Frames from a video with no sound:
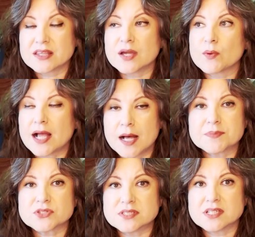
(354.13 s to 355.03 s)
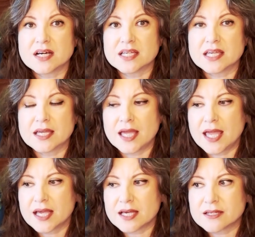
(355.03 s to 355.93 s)
They were absolutely dying.
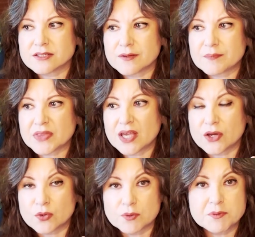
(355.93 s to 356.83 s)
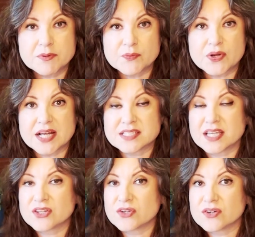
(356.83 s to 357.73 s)
And a group of people got
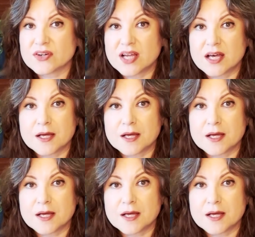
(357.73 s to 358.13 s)
together,